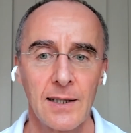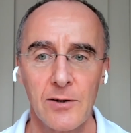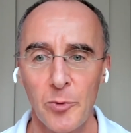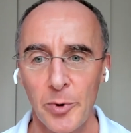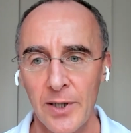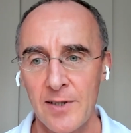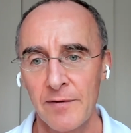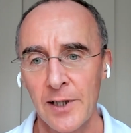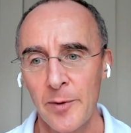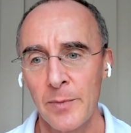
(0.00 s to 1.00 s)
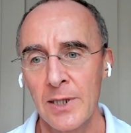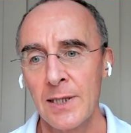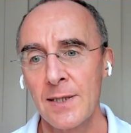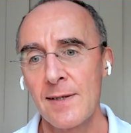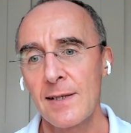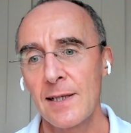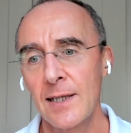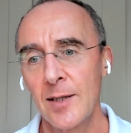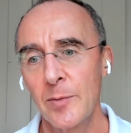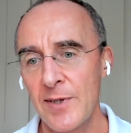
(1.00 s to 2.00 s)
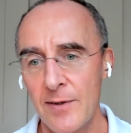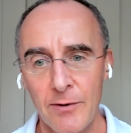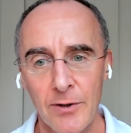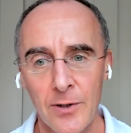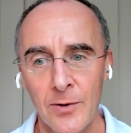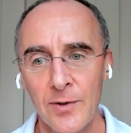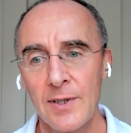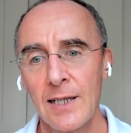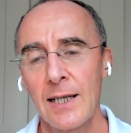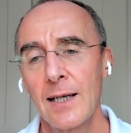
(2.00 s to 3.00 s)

new product development, uh, business growth,